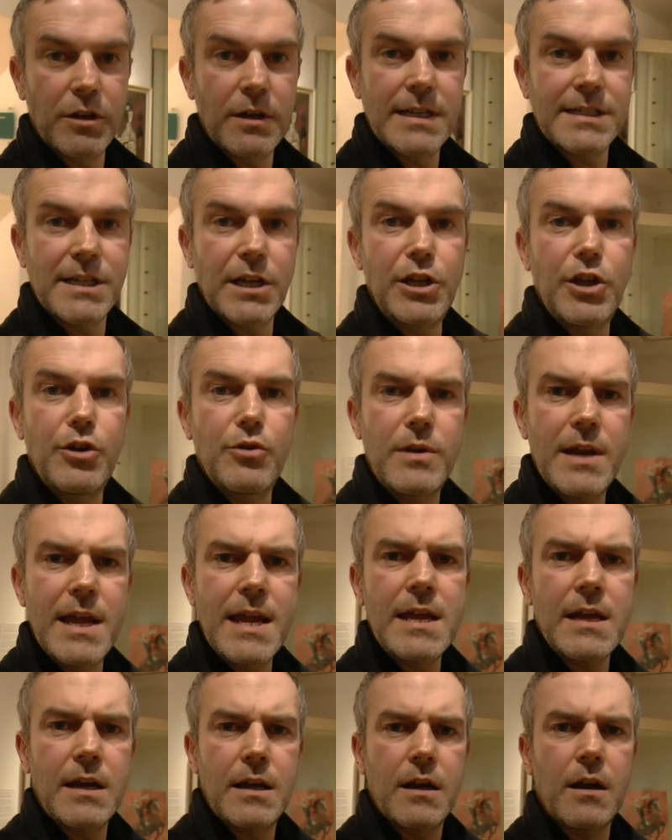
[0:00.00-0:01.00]
It's a
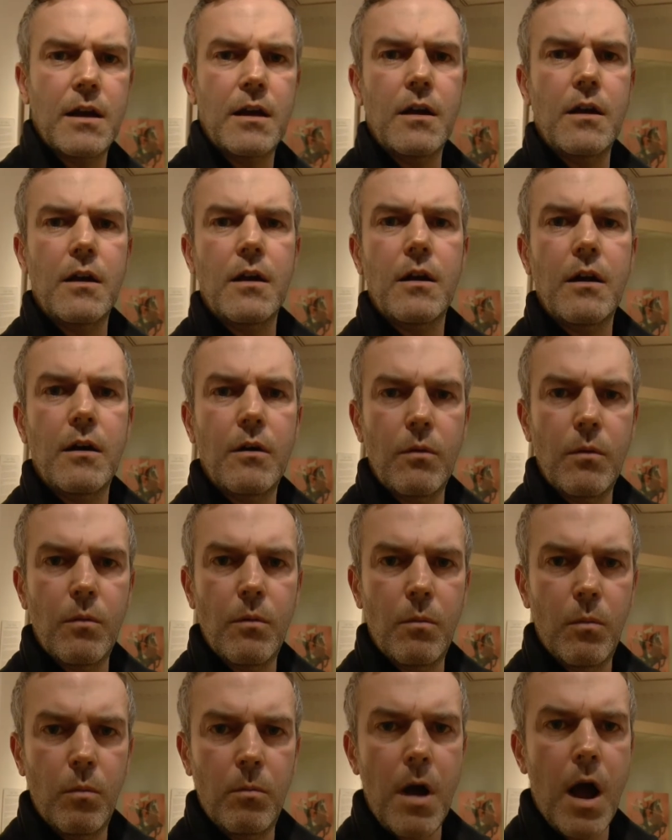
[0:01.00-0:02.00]
unique
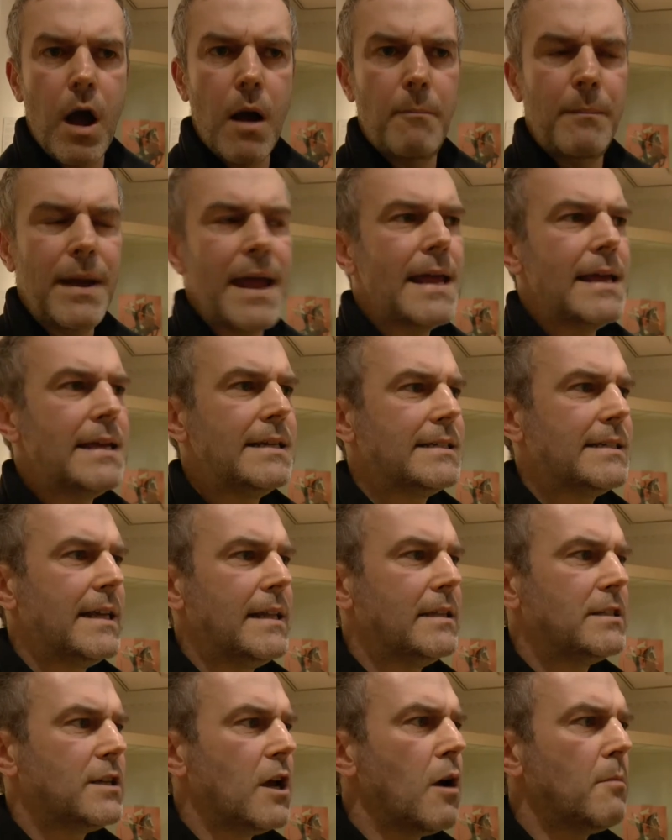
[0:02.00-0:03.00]
uh, piece
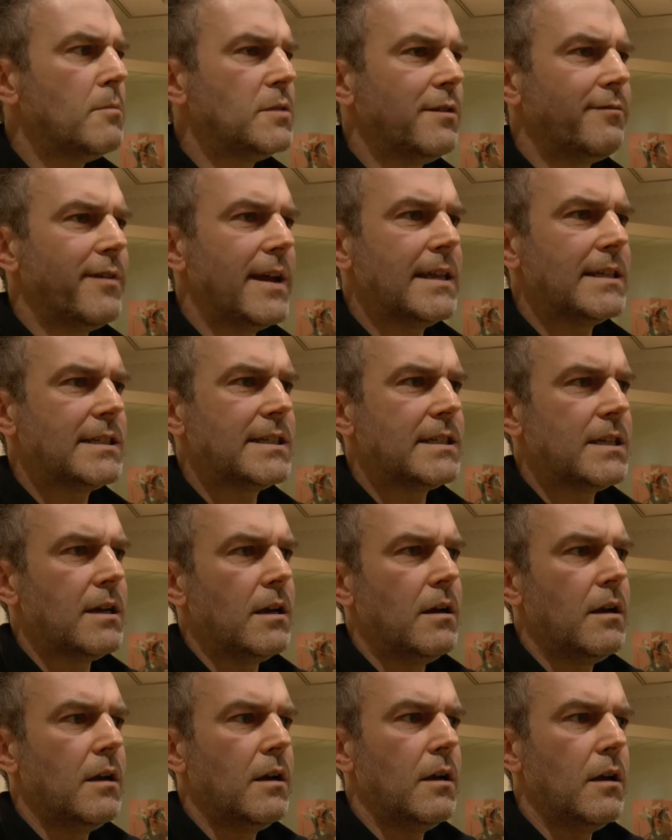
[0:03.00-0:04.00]
in terms of
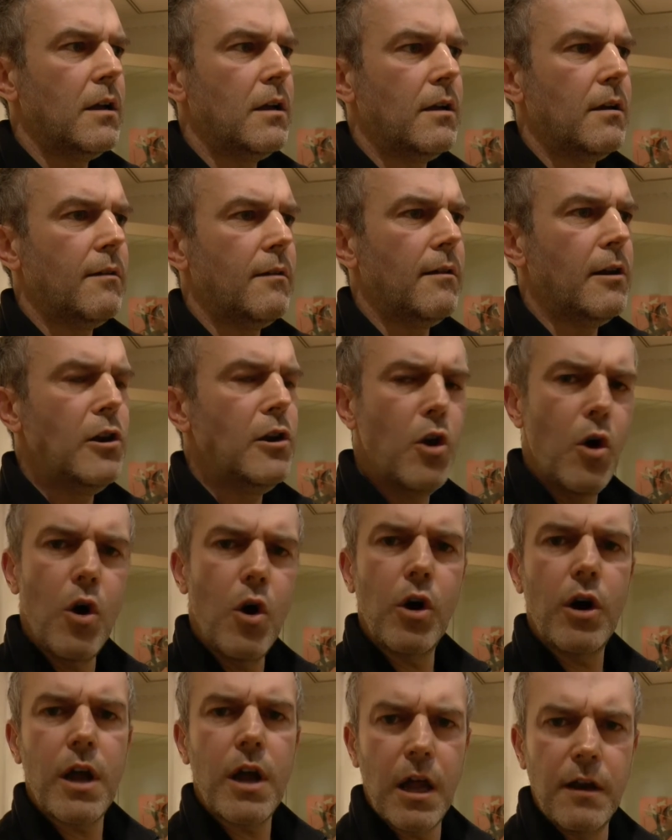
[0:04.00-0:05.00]
its
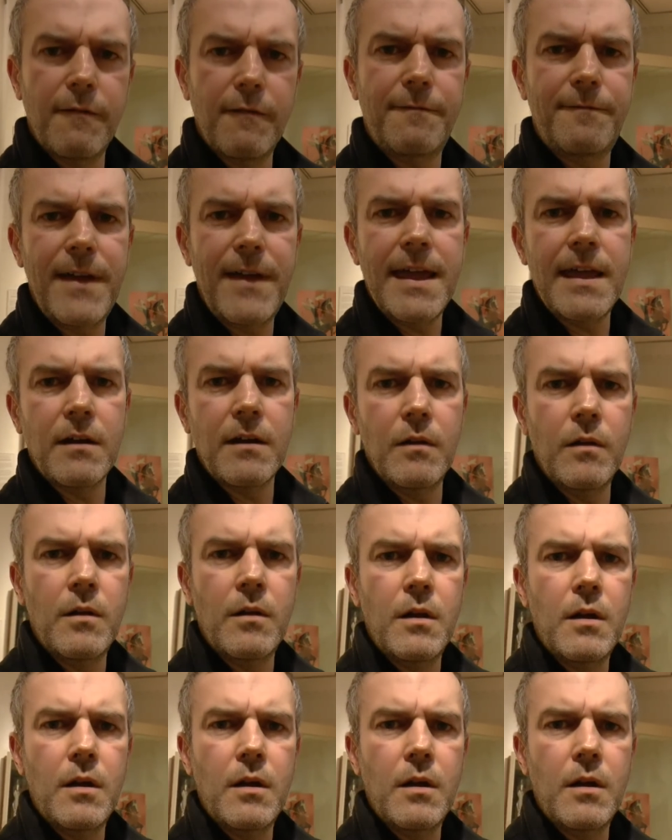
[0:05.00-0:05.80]
look and feel.